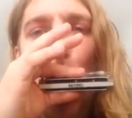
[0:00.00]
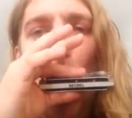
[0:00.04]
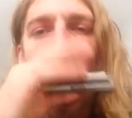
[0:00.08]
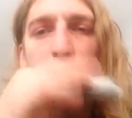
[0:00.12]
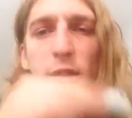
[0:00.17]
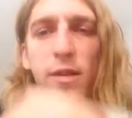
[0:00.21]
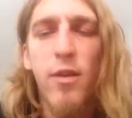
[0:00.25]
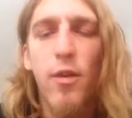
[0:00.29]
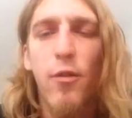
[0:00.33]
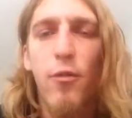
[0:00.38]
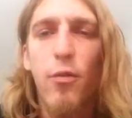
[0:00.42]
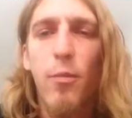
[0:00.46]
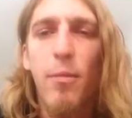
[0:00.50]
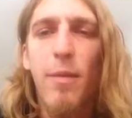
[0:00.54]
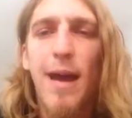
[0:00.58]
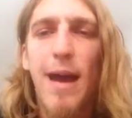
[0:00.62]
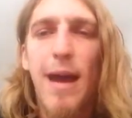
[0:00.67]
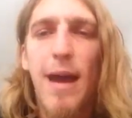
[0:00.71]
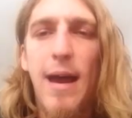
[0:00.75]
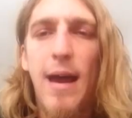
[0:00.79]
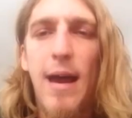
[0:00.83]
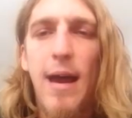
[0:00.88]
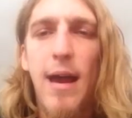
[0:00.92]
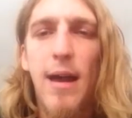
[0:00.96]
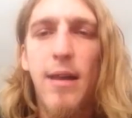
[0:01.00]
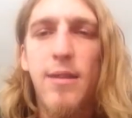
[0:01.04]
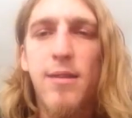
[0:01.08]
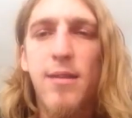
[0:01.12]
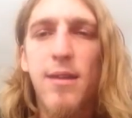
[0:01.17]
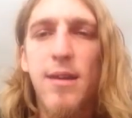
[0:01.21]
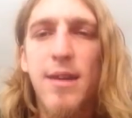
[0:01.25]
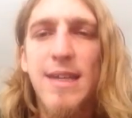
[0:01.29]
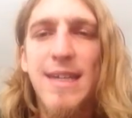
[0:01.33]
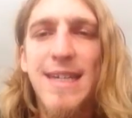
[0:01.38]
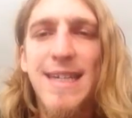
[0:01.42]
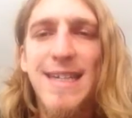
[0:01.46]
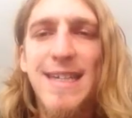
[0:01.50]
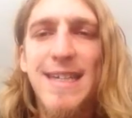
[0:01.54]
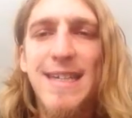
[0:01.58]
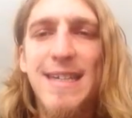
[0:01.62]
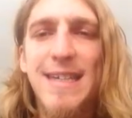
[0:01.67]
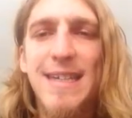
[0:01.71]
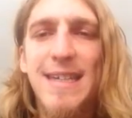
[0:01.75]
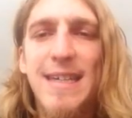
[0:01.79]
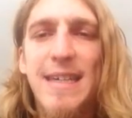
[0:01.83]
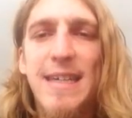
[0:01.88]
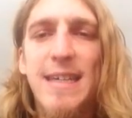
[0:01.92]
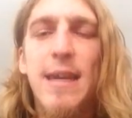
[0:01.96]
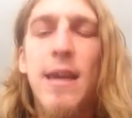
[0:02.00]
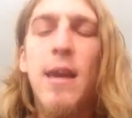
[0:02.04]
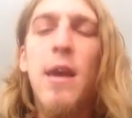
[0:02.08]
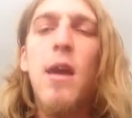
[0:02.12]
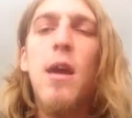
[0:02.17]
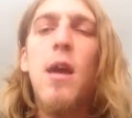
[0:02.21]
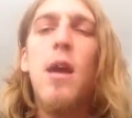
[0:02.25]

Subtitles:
So from ah to E.